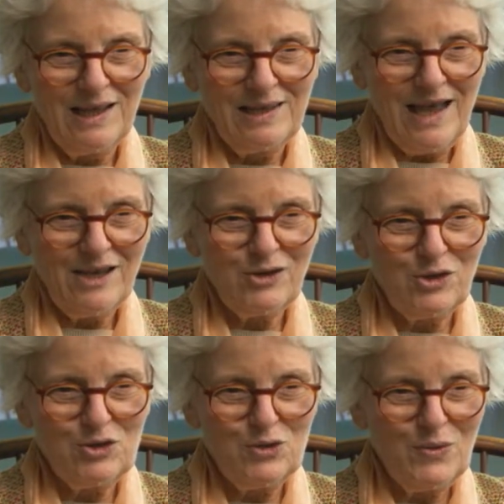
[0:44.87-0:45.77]
like
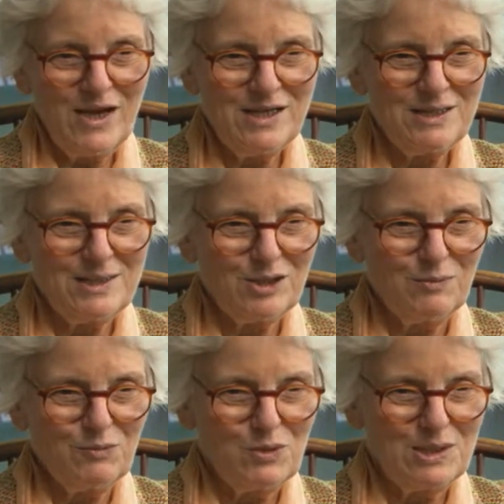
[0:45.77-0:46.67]
curators in a
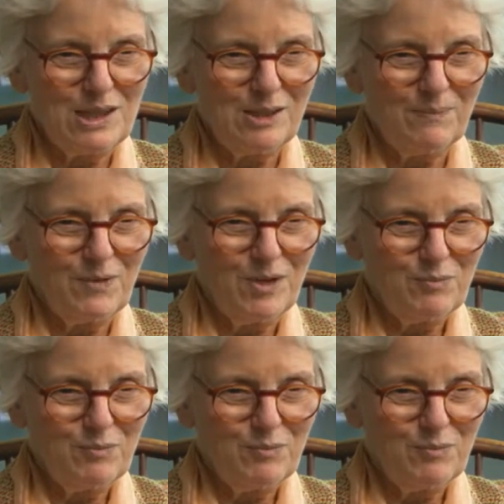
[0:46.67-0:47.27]
museum,